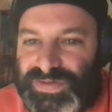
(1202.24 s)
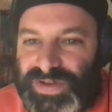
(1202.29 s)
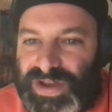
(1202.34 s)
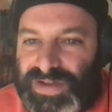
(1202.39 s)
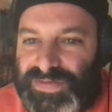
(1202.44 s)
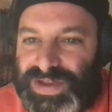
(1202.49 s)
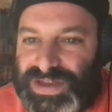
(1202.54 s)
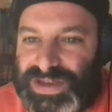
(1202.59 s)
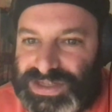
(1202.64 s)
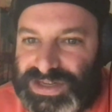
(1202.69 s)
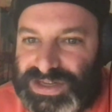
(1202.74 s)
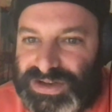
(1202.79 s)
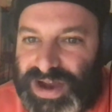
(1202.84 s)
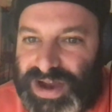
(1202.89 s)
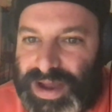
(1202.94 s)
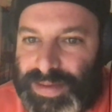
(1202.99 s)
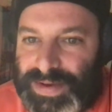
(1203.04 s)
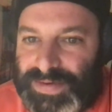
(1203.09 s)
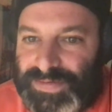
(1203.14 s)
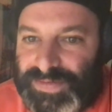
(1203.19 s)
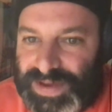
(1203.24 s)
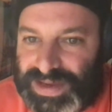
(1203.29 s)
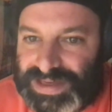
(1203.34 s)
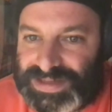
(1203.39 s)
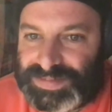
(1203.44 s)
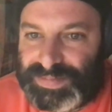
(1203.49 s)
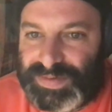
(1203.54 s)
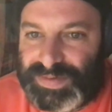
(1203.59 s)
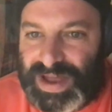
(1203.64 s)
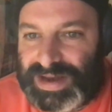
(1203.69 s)
of Instagram and
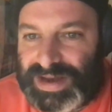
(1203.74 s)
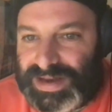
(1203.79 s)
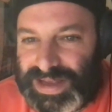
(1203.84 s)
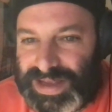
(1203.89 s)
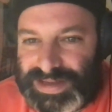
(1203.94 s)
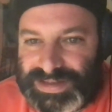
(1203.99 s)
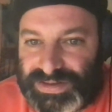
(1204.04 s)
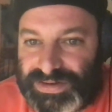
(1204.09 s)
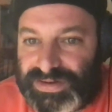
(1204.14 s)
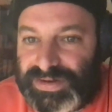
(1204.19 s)
Facebook and lesser